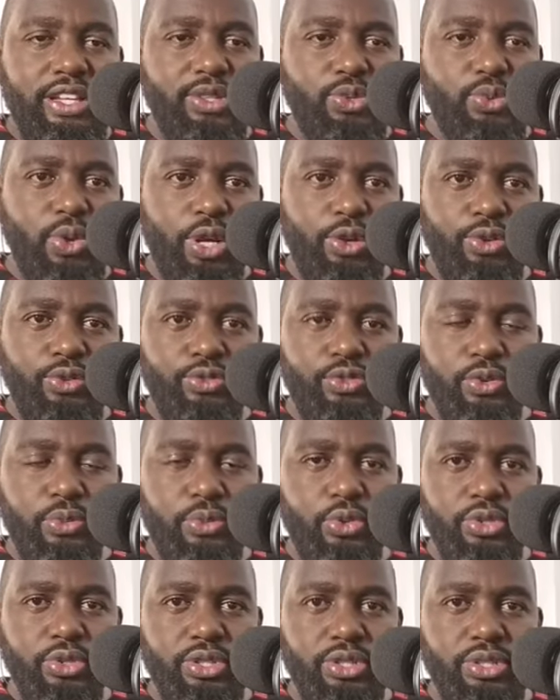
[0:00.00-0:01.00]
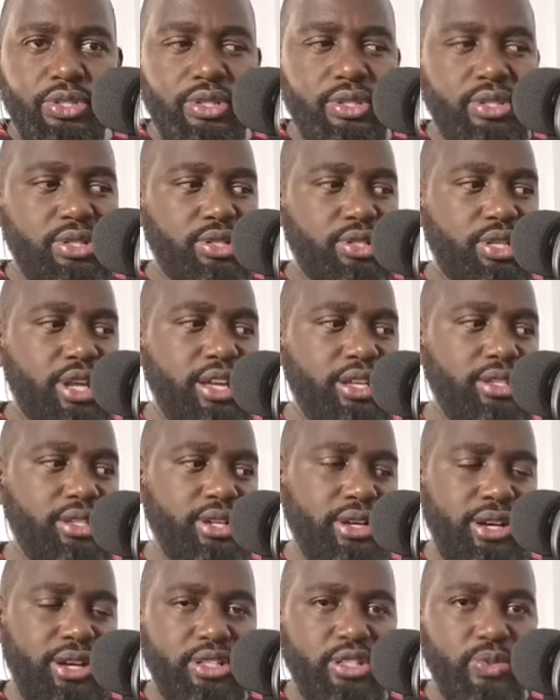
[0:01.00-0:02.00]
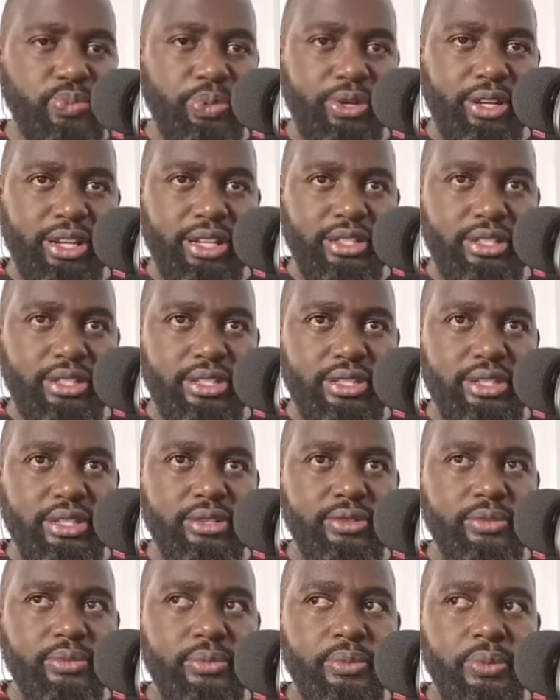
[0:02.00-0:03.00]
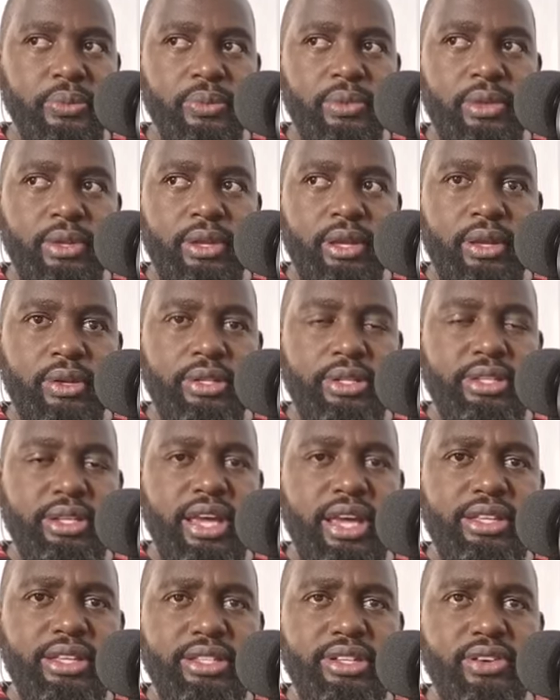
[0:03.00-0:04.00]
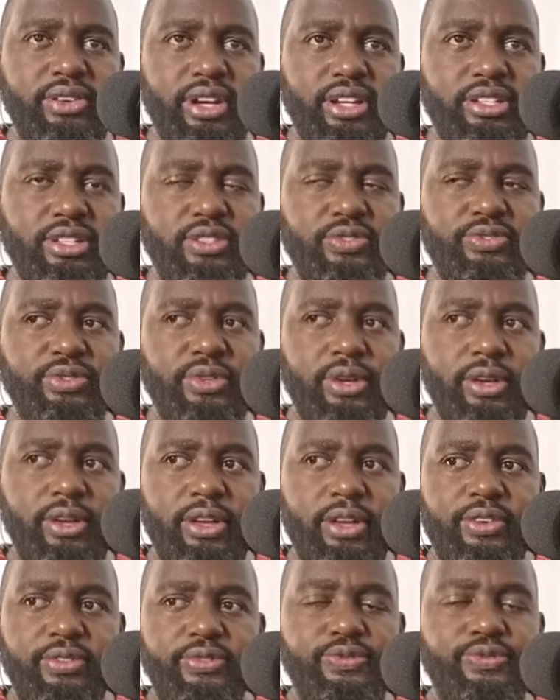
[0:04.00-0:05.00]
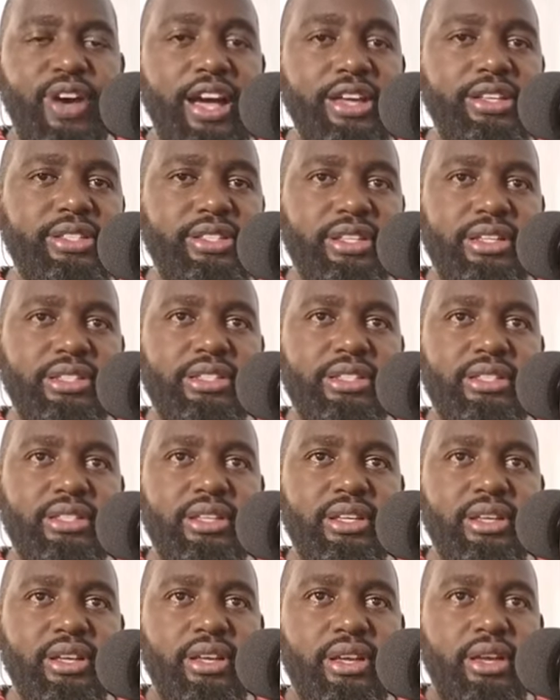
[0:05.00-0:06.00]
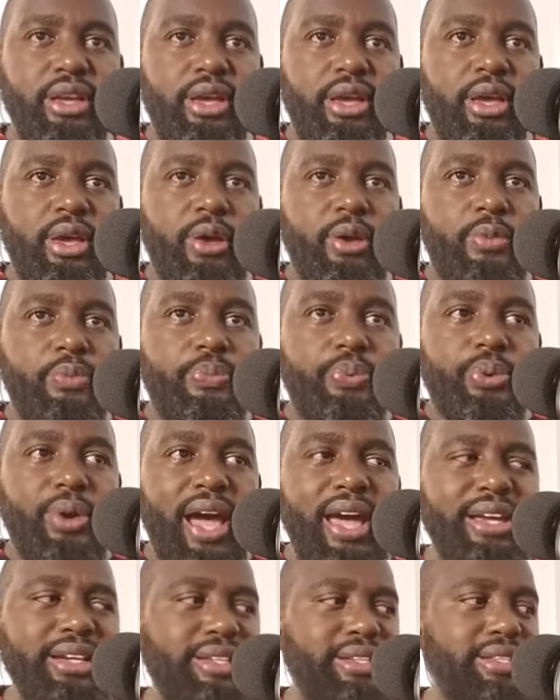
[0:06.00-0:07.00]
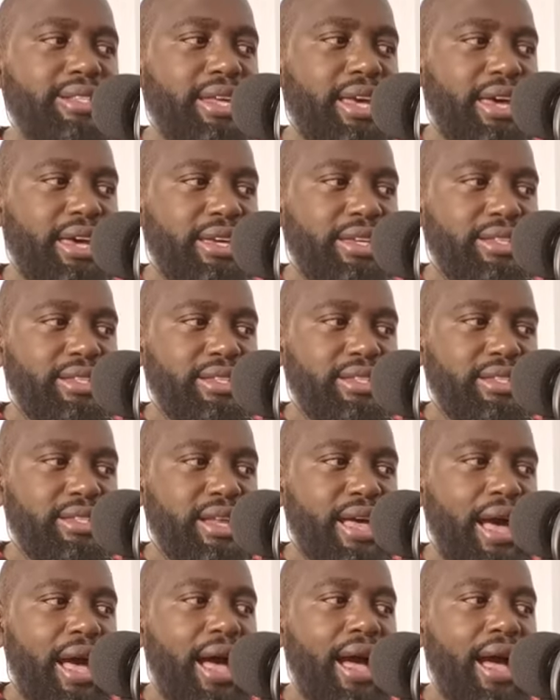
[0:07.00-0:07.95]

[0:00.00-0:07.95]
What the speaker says: is one of the most dangerous spirits, dangerous vices. Pride says,